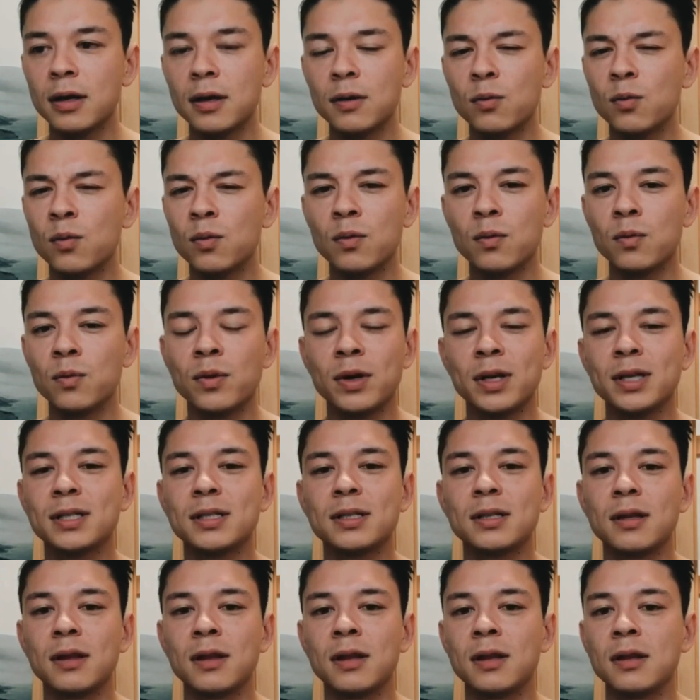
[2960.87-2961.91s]

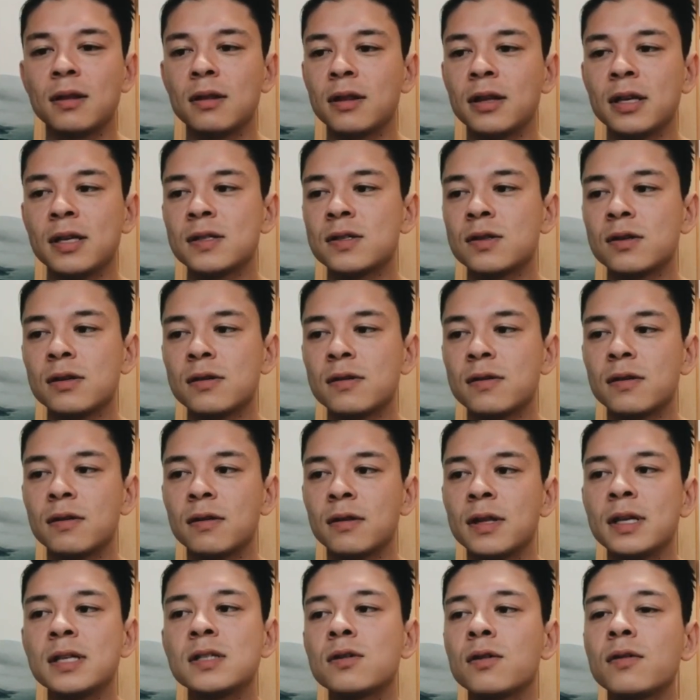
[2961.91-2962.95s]
What? These are
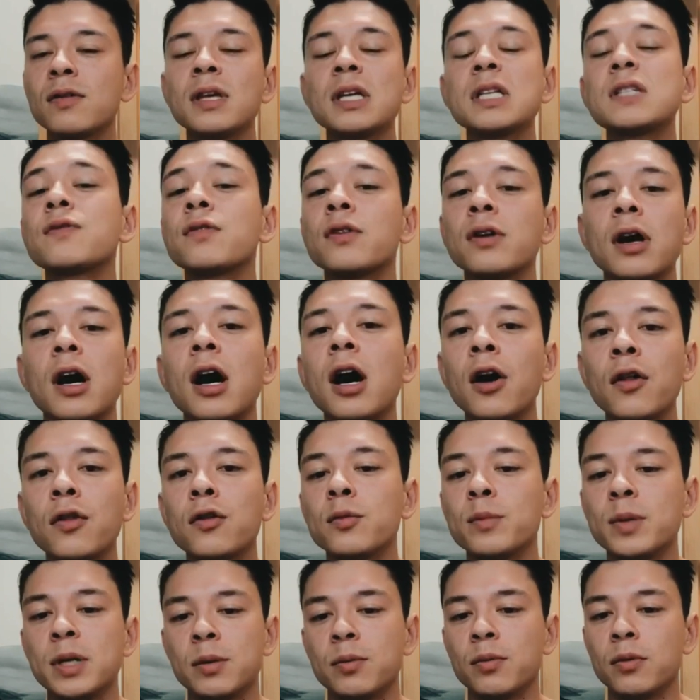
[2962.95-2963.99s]
things for other
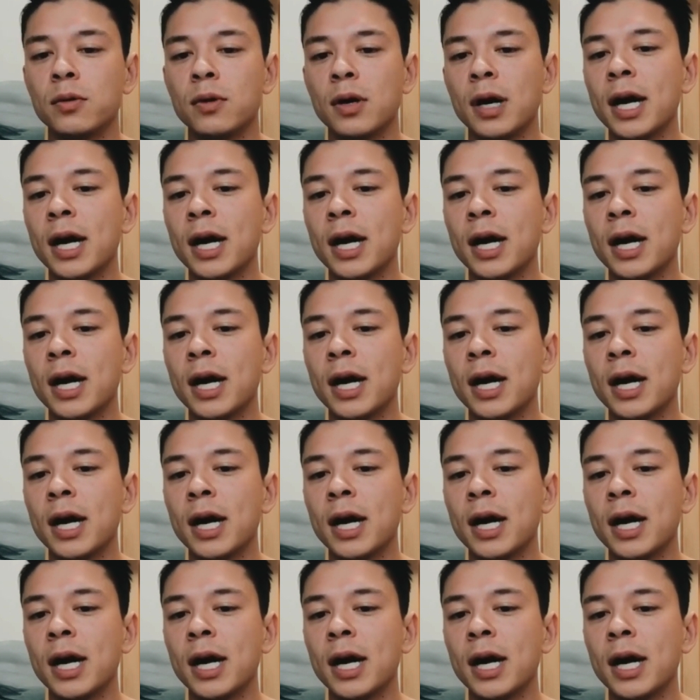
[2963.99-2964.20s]
people.